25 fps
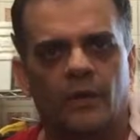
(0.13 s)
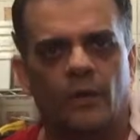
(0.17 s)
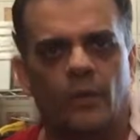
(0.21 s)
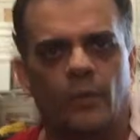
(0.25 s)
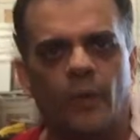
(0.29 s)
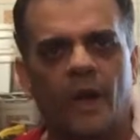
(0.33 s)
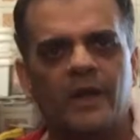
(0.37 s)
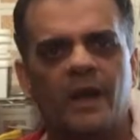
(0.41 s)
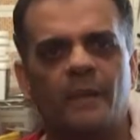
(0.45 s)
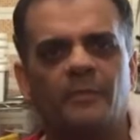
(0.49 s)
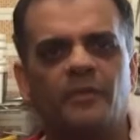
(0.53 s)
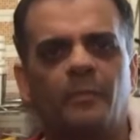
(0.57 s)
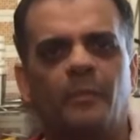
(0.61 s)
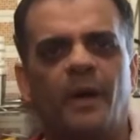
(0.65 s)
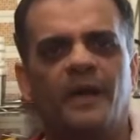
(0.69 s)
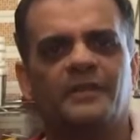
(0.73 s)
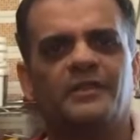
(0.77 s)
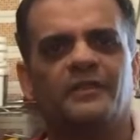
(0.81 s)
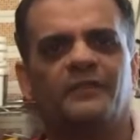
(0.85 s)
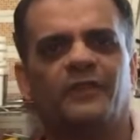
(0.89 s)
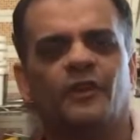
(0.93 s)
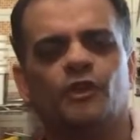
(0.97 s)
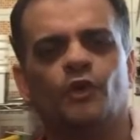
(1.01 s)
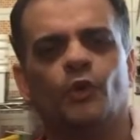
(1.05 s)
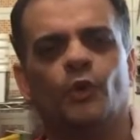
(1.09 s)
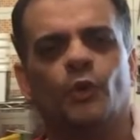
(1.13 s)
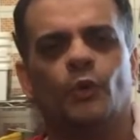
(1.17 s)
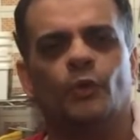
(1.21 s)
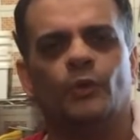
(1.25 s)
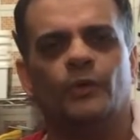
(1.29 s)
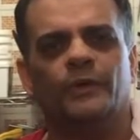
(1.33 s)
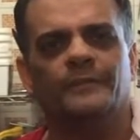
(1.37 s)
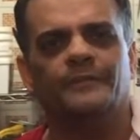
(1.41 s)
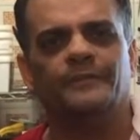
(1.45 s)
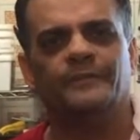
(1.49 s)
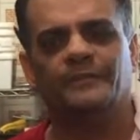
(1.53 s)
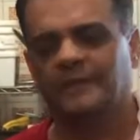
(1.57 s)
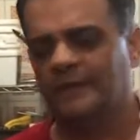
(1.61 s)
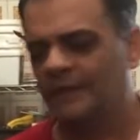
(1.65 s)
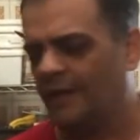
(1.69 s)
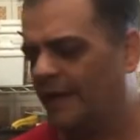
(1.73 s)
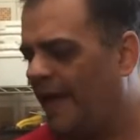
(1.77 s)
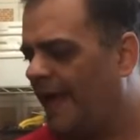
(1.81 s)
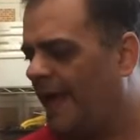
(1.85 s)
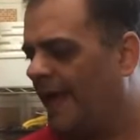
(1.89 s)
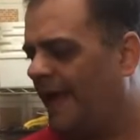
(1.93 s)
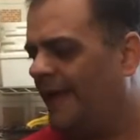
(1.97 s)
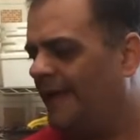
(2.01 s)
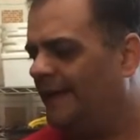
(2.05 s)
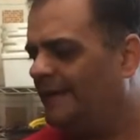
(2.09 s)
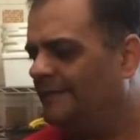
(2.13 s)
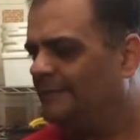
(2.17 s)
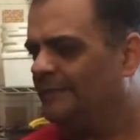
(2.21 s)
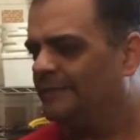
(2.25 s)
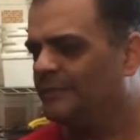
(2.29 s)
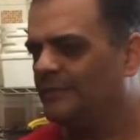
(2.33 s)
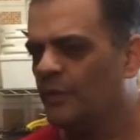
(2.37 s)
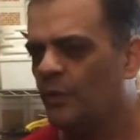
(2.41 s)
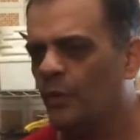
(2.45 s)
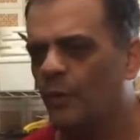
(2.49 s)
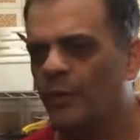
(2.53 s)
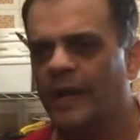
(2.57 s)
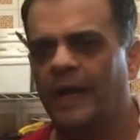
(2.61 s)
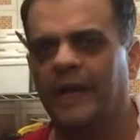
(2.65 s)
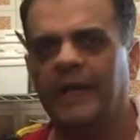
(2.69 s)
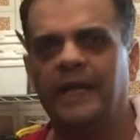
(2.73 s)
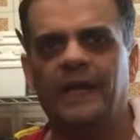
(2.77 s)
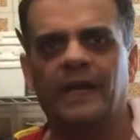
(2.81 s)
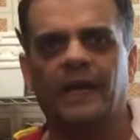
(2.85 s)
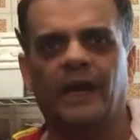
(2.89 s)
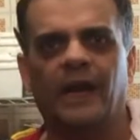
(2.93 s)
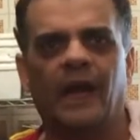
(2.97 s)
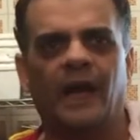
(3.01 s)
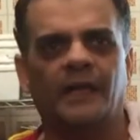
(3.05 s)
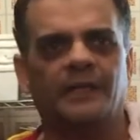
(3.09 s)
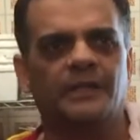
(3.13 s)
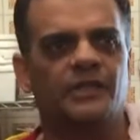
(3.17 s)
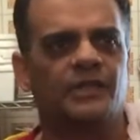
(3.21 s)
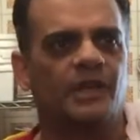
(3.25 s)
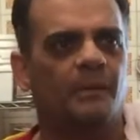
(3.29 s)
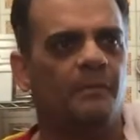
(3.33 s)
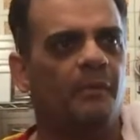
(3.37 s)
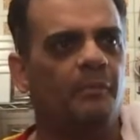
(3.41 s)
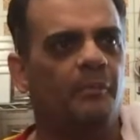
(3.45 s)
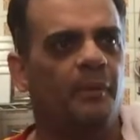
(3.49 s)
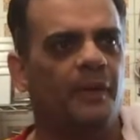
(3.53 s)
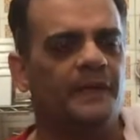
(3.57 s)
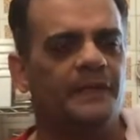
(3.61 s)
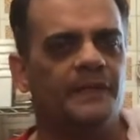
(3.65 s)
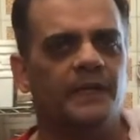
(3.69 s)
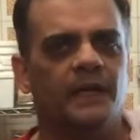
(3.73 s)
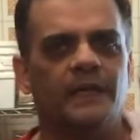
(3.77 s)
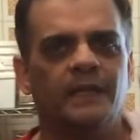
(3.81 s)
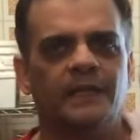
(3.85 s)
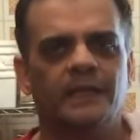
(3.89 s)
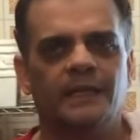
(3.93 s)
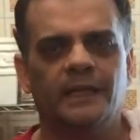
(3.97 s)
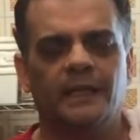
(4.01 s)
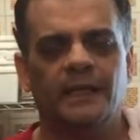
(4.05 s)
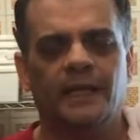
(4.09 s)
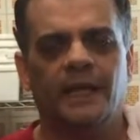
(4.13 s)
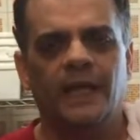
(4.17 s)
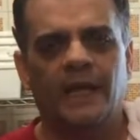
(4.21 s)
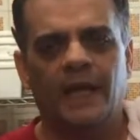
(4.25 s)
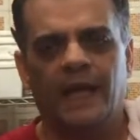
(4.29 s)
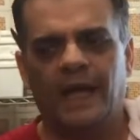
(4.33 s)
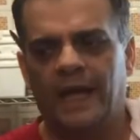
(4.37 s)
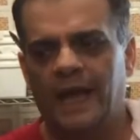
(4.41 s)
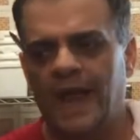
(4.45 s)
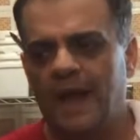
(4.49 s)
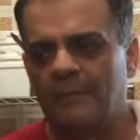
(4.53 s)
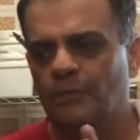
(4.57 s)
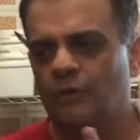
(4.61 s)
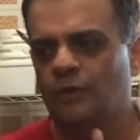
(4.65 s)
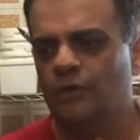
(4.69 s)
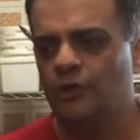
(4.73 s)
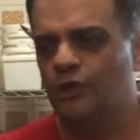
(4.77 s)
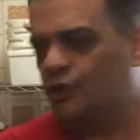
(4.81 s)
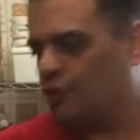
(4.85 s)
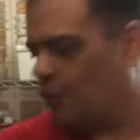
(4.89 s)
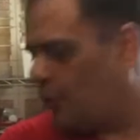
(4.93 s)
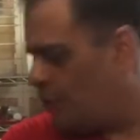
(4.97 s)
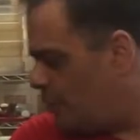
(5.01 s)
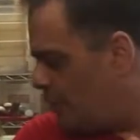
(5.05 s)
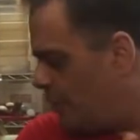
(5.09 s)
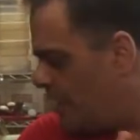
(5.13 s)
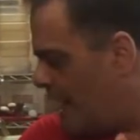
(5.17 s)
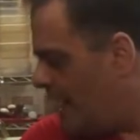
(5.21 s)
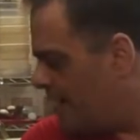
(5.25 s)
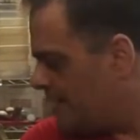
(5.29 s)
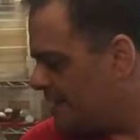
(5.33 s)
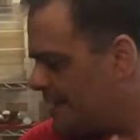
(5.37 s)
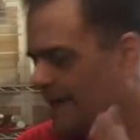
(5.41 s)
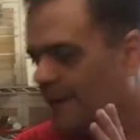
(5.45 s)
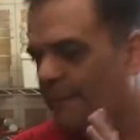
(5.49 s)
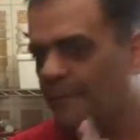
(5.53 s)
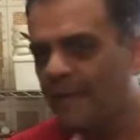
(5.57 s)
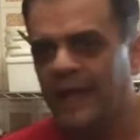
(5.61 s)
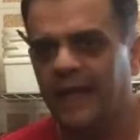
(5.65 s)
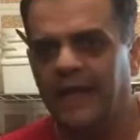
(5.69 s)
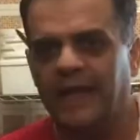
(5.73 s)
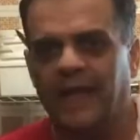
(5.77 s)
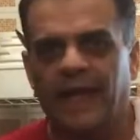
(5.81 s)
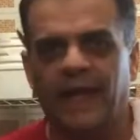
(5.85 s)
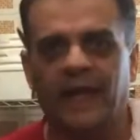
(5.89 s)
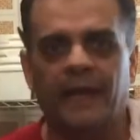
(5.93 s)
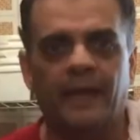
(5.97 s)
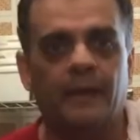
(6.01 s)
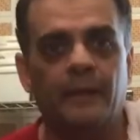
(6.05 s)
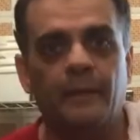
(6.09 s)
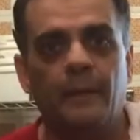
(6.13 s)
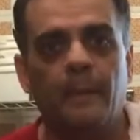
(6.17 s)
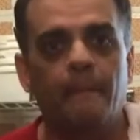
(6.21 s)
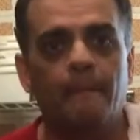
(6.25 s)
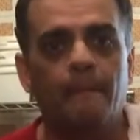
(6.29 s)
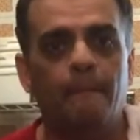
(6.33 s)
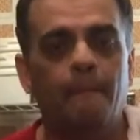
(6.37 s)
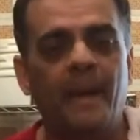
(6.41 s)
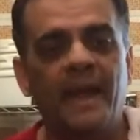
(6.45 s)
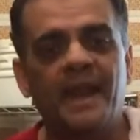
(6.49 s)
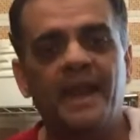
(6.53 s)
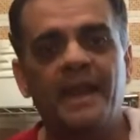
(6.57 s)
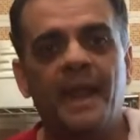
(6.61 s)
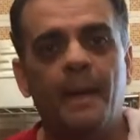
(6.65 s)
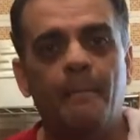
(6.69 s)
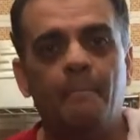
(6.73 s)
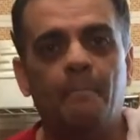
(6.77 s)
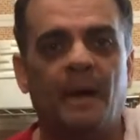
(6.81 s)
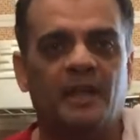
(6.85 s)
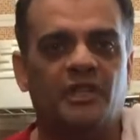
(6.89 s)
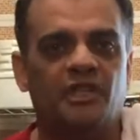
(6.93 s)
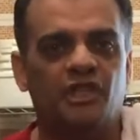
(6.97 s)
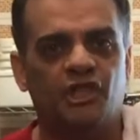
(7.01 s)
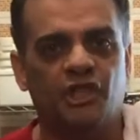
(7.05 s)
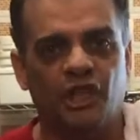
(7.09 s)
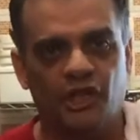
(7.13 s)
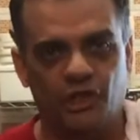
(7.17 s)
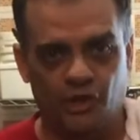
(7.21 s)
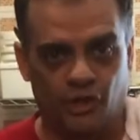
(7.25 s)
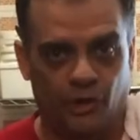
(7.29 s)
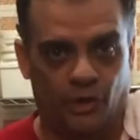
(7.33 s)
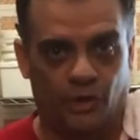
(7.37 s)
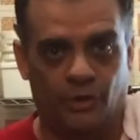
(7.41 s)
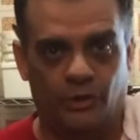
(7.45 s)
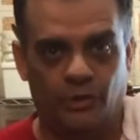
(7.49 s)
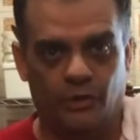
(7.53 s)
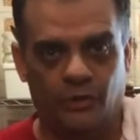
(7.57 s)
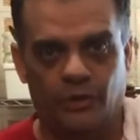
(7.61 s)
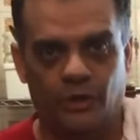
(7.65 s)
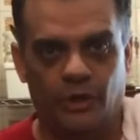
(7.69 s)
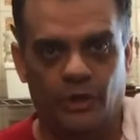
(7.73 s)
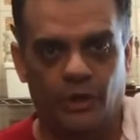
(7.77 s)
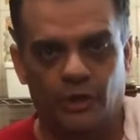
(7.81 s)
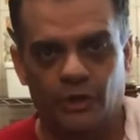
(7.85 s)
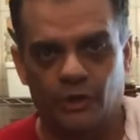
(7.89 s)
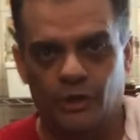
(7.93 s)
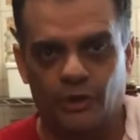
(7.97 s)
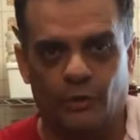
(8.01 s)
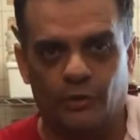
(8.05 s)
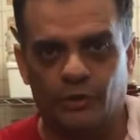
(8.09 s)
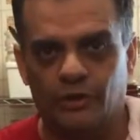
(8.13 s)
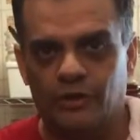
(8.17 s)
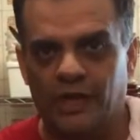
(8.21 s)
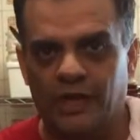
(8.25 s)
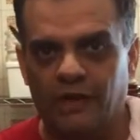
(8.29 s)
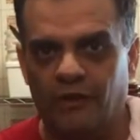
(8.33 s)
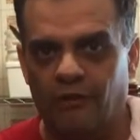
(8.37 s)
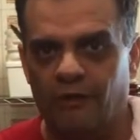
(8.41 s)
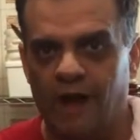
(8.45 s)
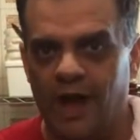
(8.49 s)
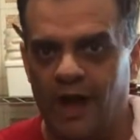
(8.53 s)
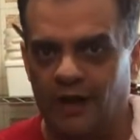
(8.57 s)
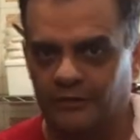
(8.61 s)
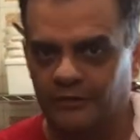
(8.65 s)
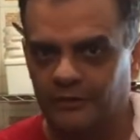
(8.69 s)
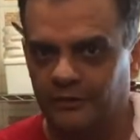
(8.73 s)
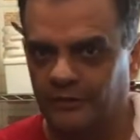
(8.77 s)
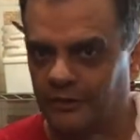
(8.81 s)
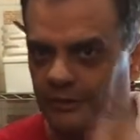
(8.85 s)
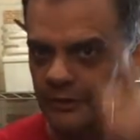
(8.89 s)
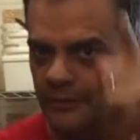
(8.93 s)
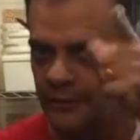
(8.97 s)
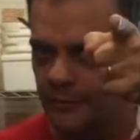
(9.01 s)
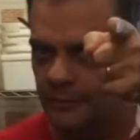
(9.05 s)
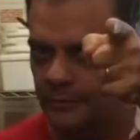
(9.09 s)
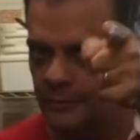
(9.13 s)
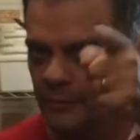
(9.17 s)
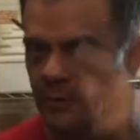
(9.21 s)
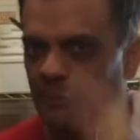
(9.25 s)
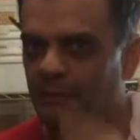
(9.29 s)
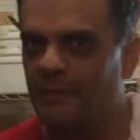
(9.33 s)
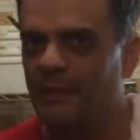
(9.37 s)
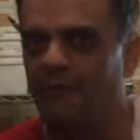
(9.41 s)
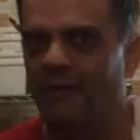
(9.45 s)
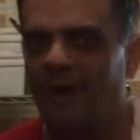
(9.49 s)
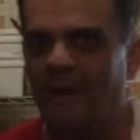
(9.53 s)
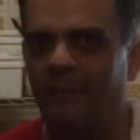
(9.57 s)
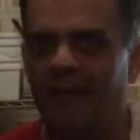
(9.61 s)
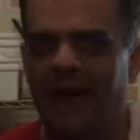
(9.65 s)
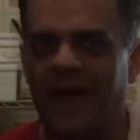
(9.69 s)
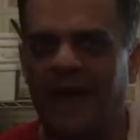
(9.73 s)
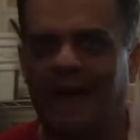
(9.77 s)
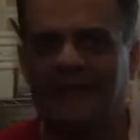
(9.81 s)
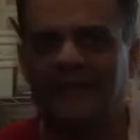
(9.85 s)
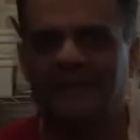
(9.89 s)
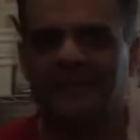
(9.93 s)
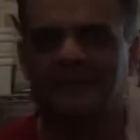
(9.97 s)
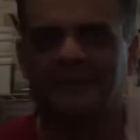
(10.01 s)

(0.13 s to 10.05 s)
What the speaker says: Welcome to Pasta FAZOOL. Today we're here at Summit Pizza and I'm going to show you guys how to make a penne pasticcio. So stick around. Be right back.